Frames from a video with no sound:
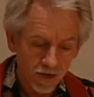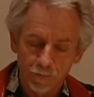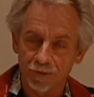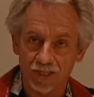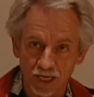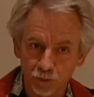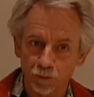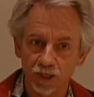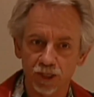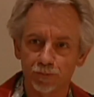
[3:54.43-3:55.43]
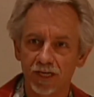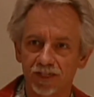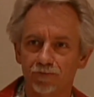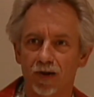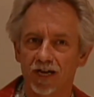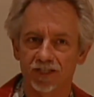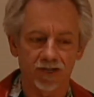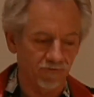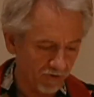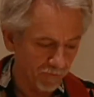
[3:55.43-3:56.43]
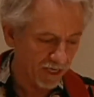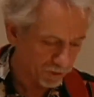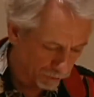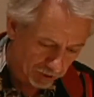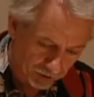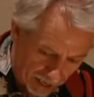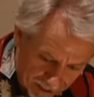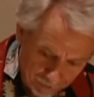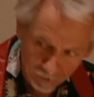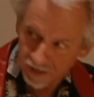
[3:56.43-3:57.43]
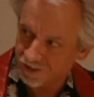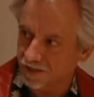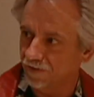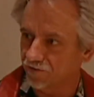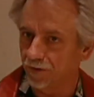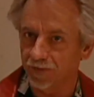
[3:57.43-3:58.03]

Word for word: But that's where your speech mods come from. That's where your lighting mods come from.